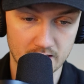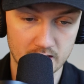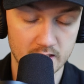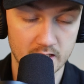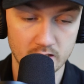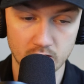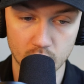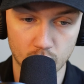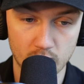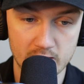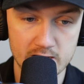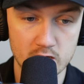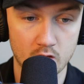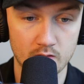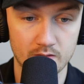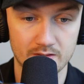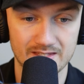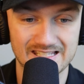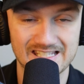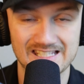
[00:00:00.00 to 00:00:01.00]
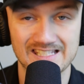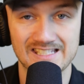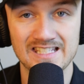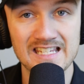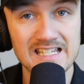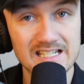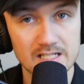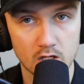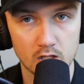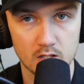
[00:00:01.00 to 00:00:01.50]
and then the right on
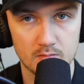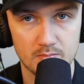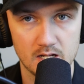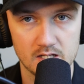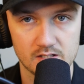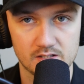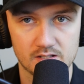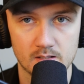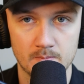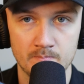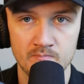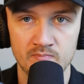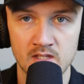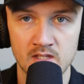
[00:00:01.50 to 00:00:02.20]
seat on the bus